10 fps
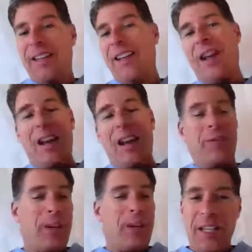you know, not
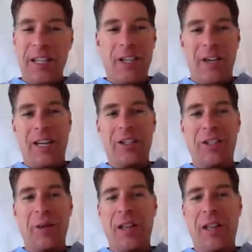only for six years like
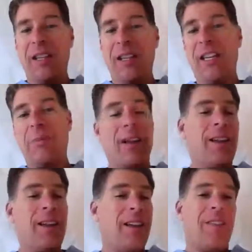chimpanzees, but